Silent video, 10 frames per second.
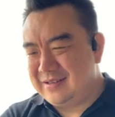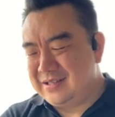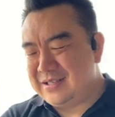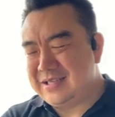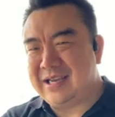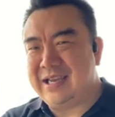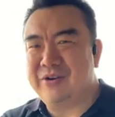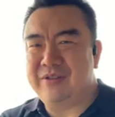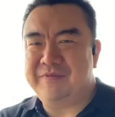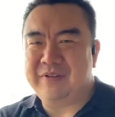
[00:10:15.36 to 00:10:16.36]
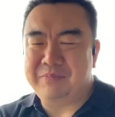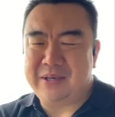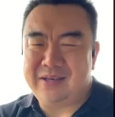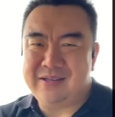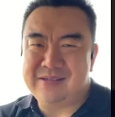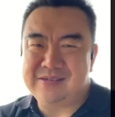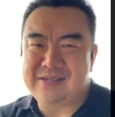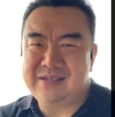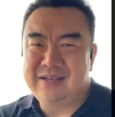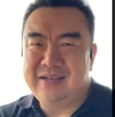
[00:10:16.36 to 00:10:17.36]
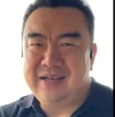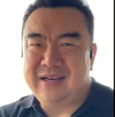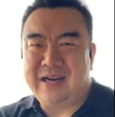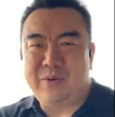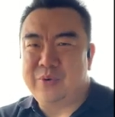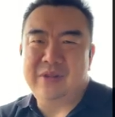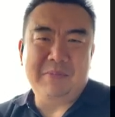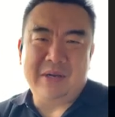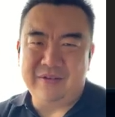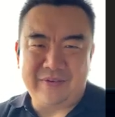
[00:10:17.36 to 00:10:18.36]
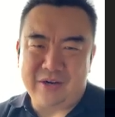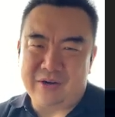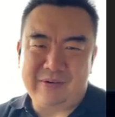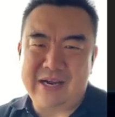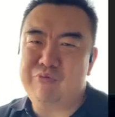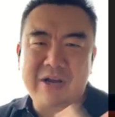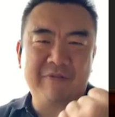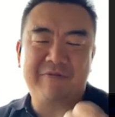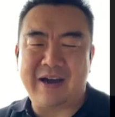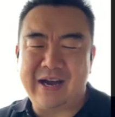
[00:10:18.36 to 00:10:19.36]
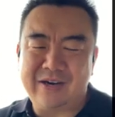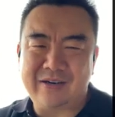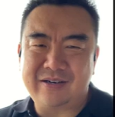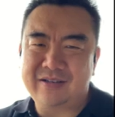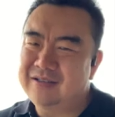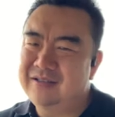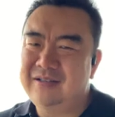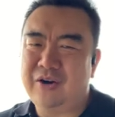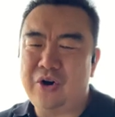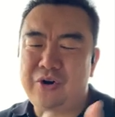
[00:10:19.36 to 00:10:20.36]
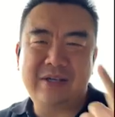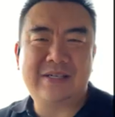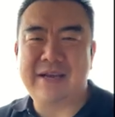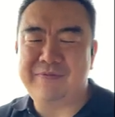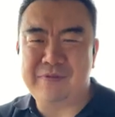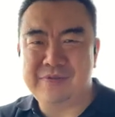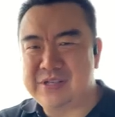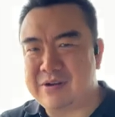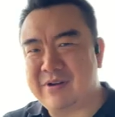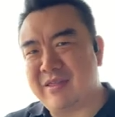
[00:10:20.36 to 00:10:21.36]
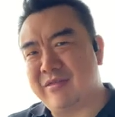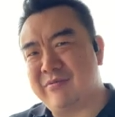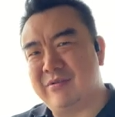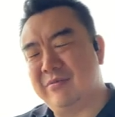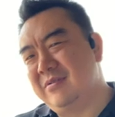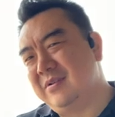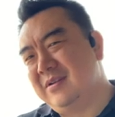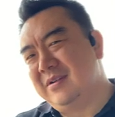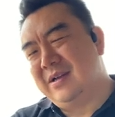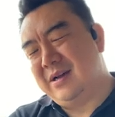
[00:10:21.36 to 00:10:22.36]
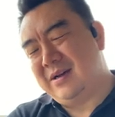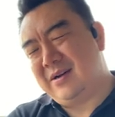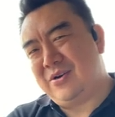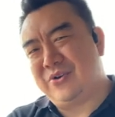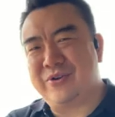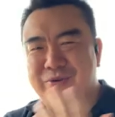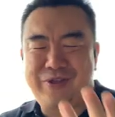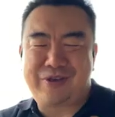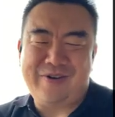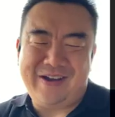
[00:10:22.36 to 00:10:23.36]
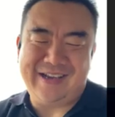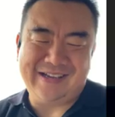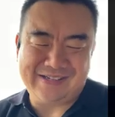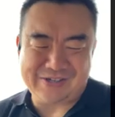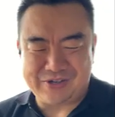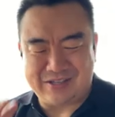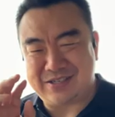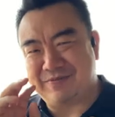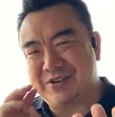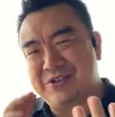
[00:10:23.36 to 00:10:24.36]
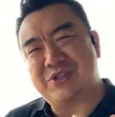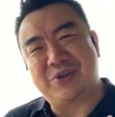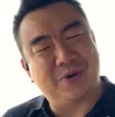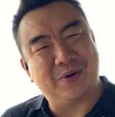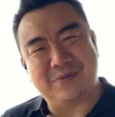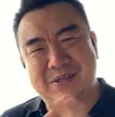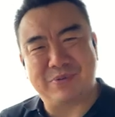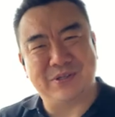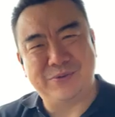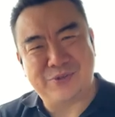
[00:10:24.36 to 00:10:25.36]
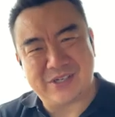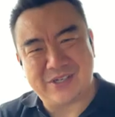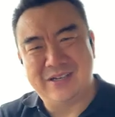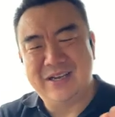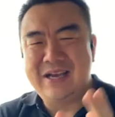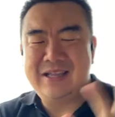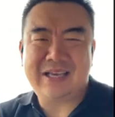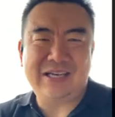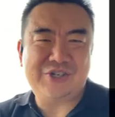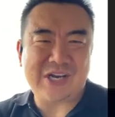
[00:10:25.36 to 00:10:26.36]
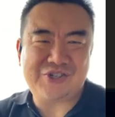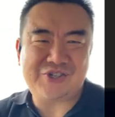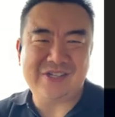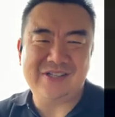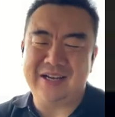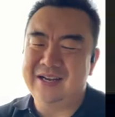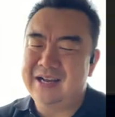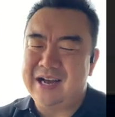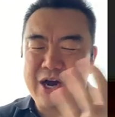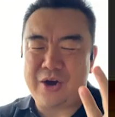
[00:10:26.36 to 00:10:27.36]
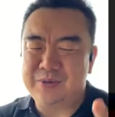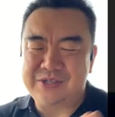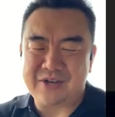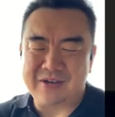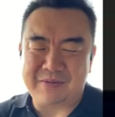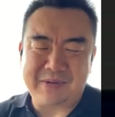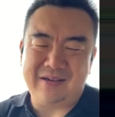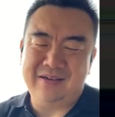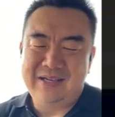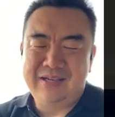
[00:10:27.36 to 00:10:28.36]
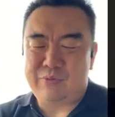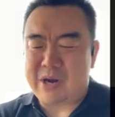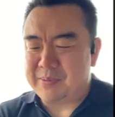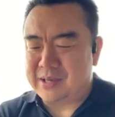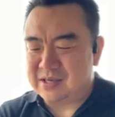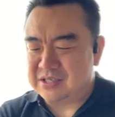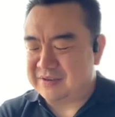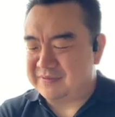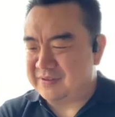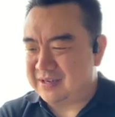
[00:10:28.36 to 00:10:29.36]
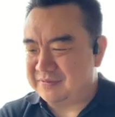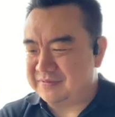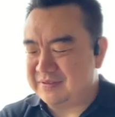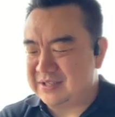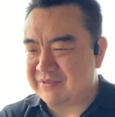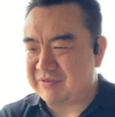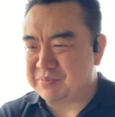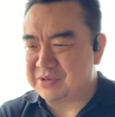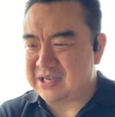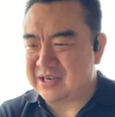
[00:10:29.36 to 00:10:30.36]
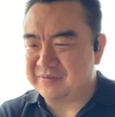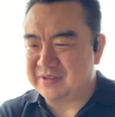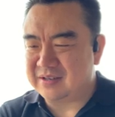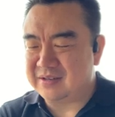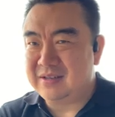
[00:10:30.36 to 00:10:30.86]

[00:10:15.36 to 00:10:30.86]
Sitting here in the Philippines, we're in the middle of it all, right? Ring of fire, all the typhoons that run through, all the earthquakes, all the severe storms, the pollution, the congestion that I always talk about, robbing us of 7% of the